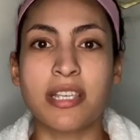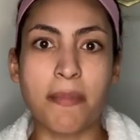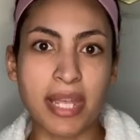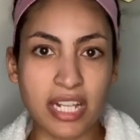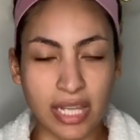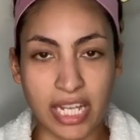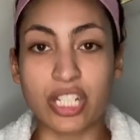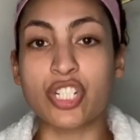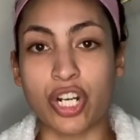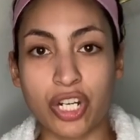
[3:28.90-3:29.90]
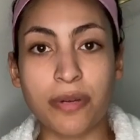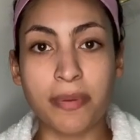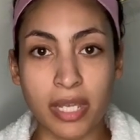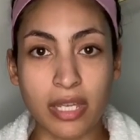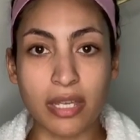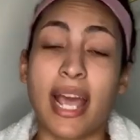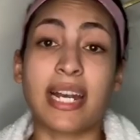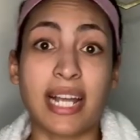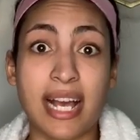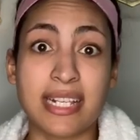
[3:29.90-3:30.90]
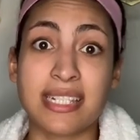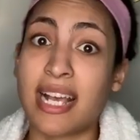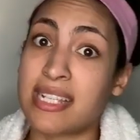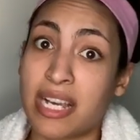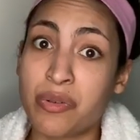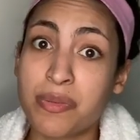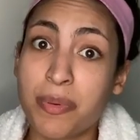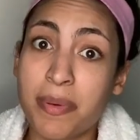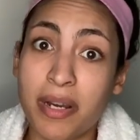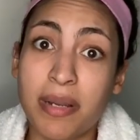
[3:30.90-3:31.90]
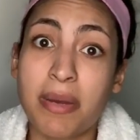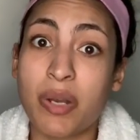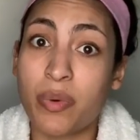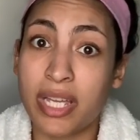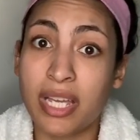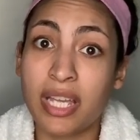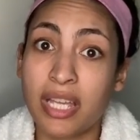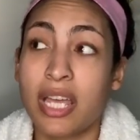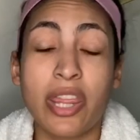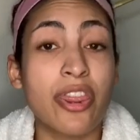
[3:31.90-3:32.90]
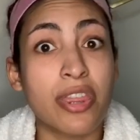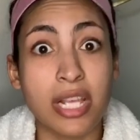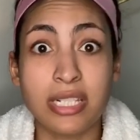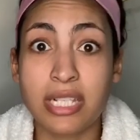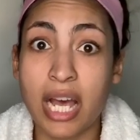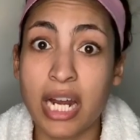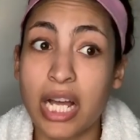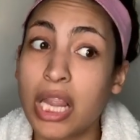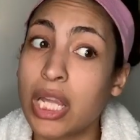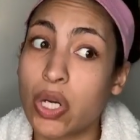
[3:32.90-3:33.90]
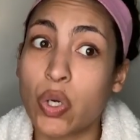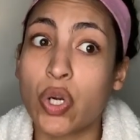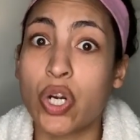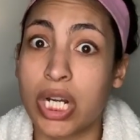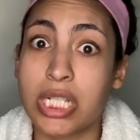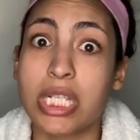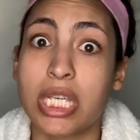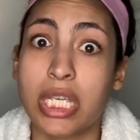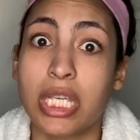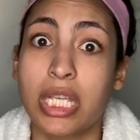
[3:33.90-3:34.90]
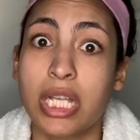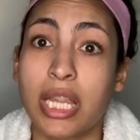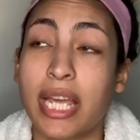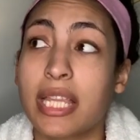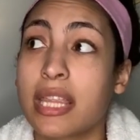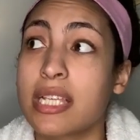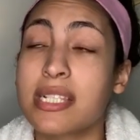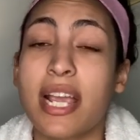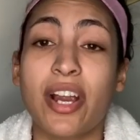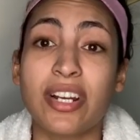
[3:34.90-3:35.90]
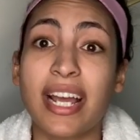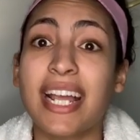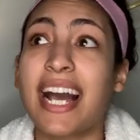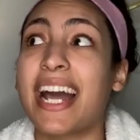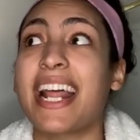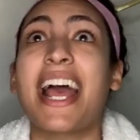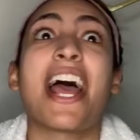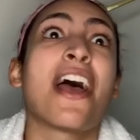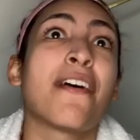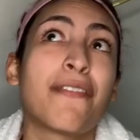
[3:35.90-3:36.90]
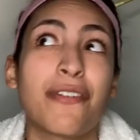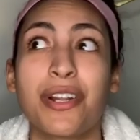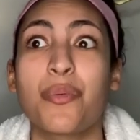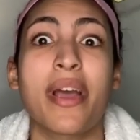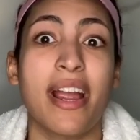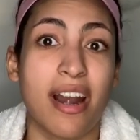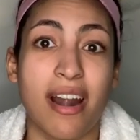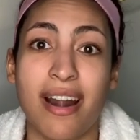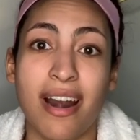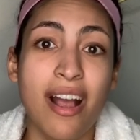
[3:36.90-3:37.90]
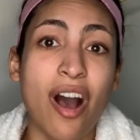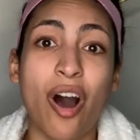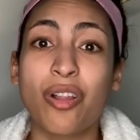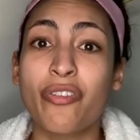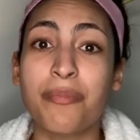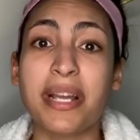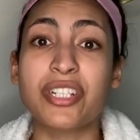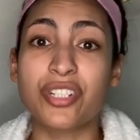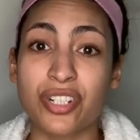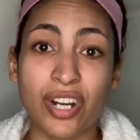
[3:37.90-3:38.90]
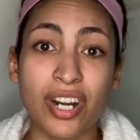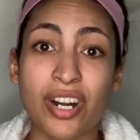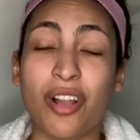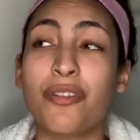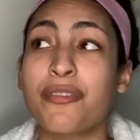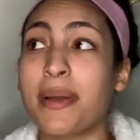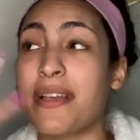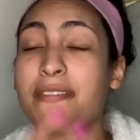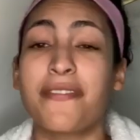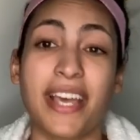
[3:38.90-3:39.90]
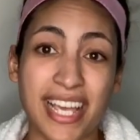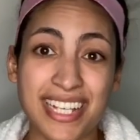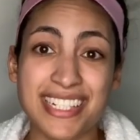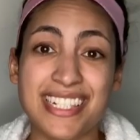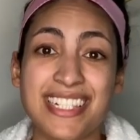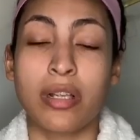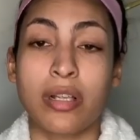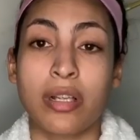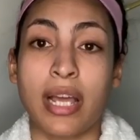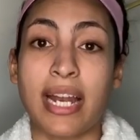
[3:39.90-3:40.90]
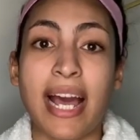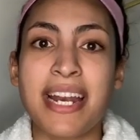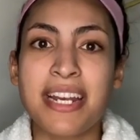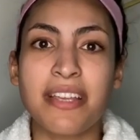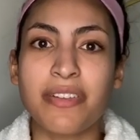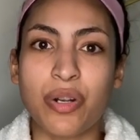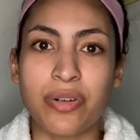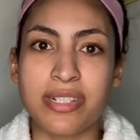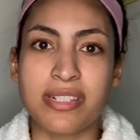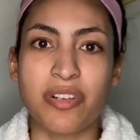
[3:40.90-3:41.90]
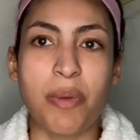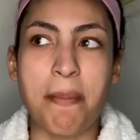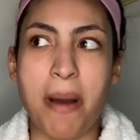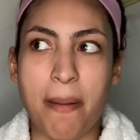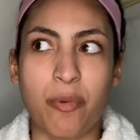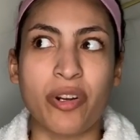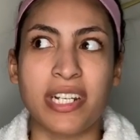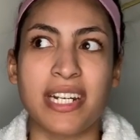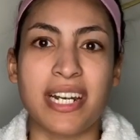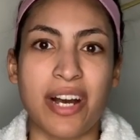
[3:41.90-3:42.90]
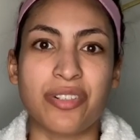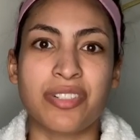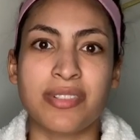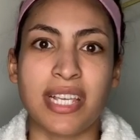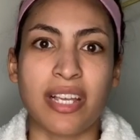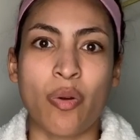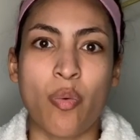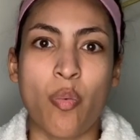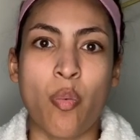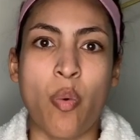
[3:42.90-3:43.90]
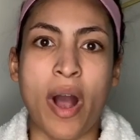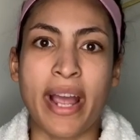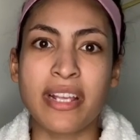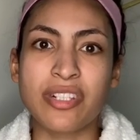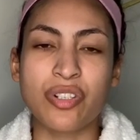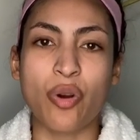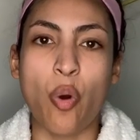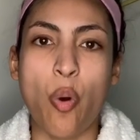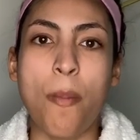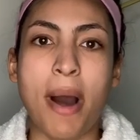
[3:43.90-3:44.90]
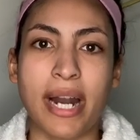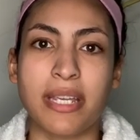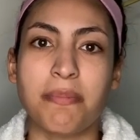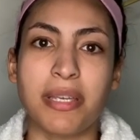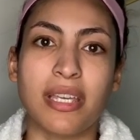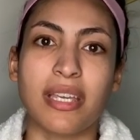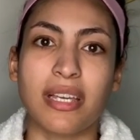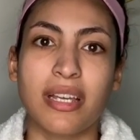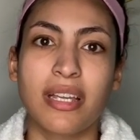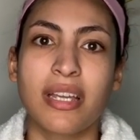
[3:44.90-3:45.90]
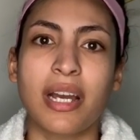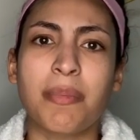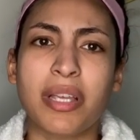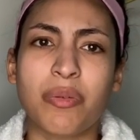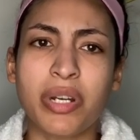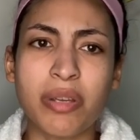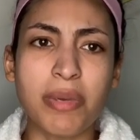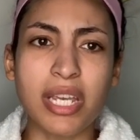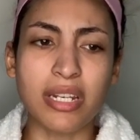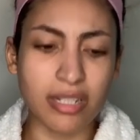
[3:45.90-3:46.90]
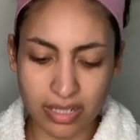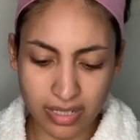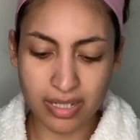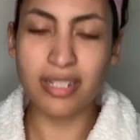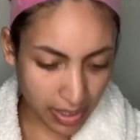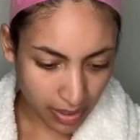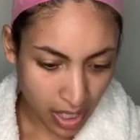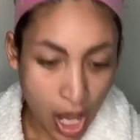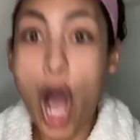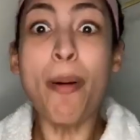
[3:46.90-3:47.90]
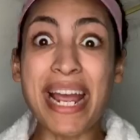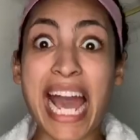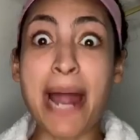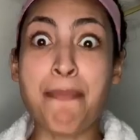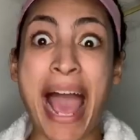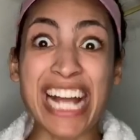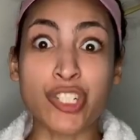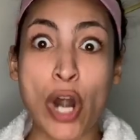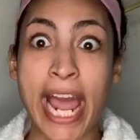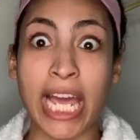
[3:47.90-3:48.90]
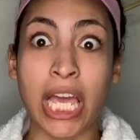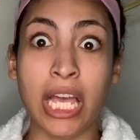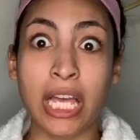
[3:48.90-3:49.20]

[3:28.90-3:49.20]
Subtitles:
to make it like a darker pink. And guys, as I was preparing my wig, things got a little crazy. Like, this hair dye got everywhere, all over my shirt, all over my face. And I didn't even notice until my mom pointed it out. She was like, why is your whole body pink? I'm like, what do you mean? Like, oh my God, Patrick!